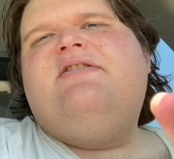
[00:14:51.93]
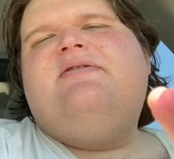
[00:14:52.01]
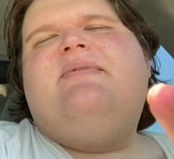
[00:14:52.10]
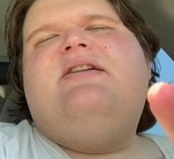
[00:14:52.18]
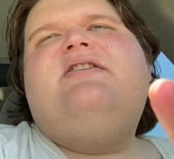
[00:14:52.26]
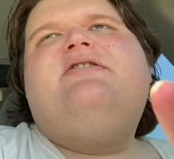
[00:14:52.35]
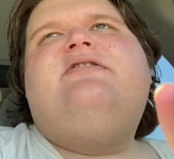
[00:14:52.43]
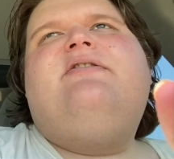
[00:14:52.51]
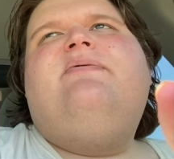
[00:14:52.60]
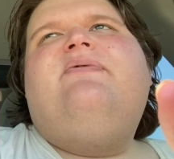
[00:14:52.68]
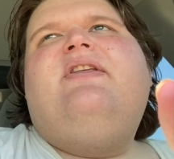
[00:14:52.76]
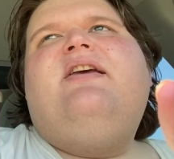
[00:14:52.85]
as a
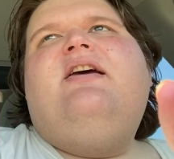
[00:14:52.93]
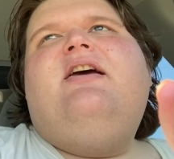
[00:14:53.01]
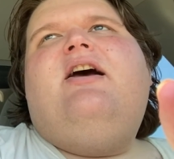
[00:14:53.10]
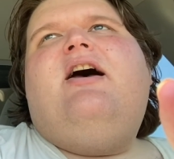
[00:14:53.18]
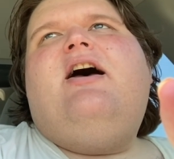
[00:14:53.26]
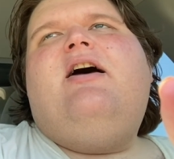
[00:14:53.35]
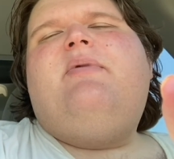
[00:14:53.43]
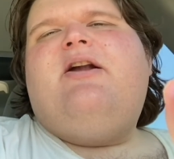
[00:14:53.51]
manager.